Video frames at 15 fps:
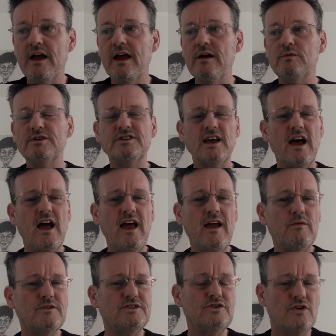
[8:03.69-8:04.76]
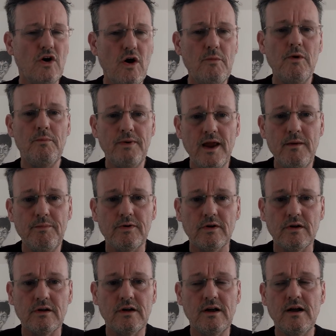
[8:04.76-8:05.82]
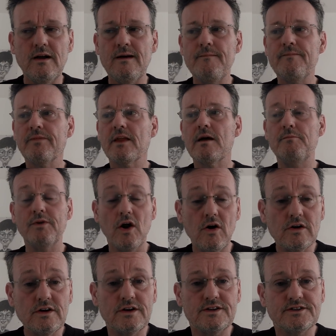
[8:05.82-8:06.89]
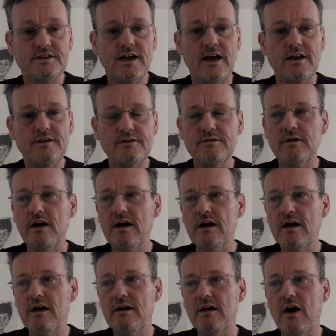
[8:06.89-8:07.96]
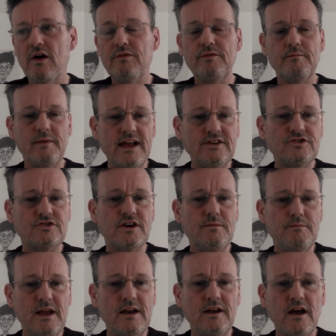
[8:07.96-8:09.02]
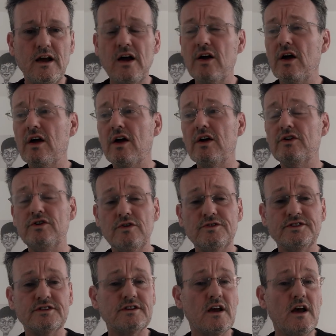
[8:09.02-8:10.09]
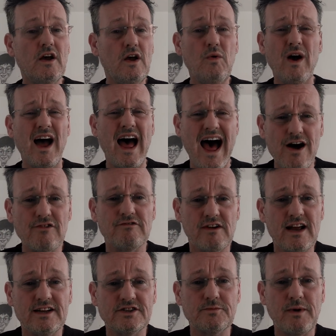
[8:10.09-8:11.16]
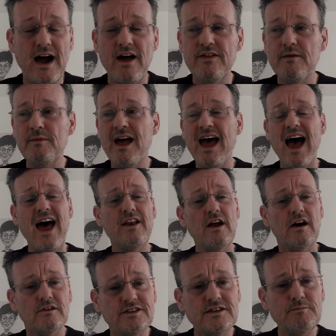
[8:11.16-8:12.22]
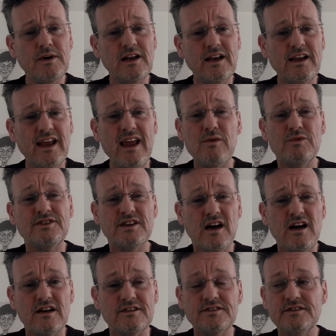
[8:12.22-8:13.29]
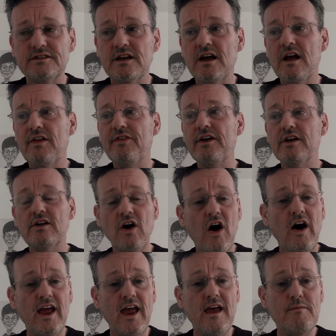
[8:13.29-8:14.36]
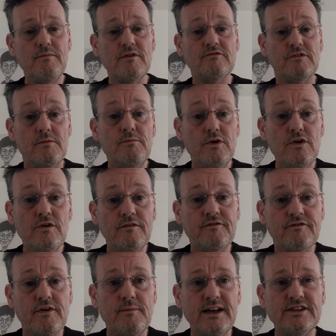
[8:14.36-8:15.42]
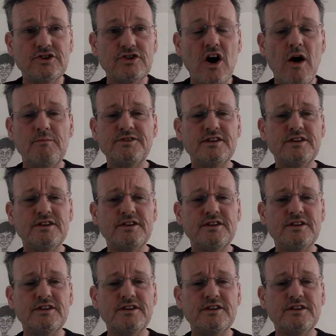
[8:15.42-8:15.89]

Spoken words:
It was normal people, bloggers and on mainstream media users who were outraged by them. And ultimately, it was us that got him removed from his job.